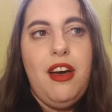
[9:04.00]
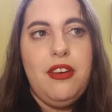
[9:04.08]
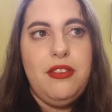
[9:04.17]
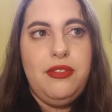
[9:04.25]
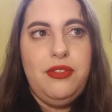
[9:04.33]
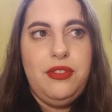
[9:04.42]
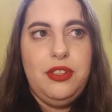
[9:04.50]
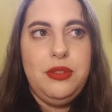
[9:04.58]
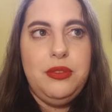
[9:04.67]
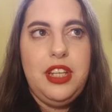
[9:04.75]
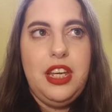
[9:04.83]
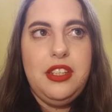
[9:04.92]
of
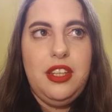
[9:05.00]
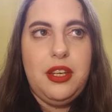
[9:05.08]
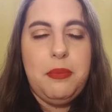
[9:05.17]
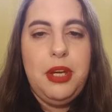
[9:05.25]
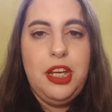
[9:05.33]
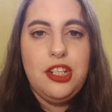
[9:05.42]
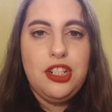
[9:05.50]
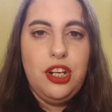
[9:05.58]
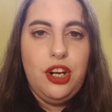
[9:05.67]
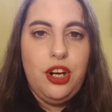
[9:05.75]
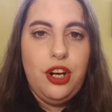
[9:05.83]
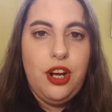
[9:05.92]
you take like a
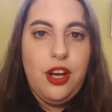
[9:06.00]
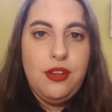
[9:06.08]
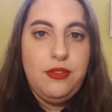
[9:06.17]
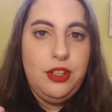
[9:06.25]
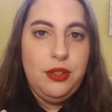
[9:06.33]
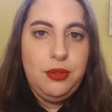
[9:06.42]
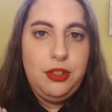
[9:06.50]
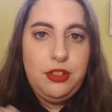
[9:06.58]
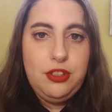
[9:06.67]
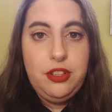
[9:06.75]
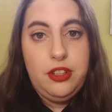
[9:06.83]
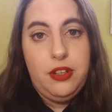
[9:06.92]
picture of you and
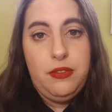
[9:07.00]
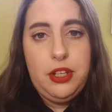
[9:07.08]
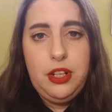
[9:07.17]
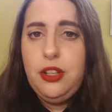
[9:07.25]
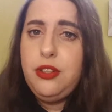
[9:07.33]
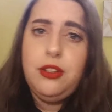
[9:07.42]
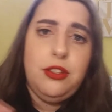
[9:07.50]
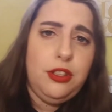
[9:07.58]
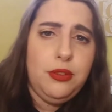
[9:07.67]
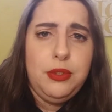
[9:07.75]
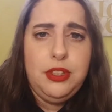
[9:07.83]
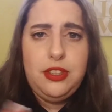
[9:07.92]
your significant other,
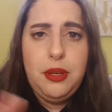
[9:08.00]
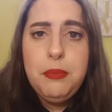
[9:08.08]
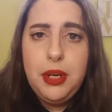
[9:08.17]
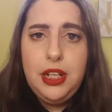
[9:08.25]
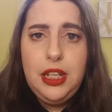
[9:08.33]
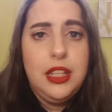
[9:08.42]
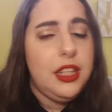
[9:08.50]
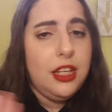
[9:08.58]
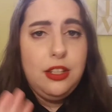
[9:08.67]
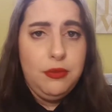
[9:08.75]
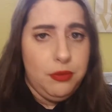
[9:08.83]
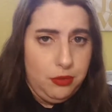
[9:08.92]
you and somebody
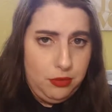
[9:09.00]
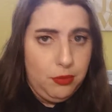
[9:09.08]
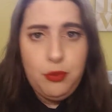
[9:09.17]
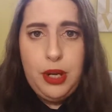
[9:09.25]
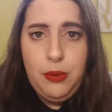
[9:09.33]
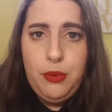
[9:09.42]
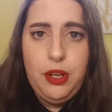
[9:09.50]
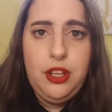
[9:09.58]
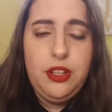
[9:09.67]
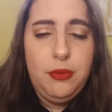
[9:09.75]
that you went with,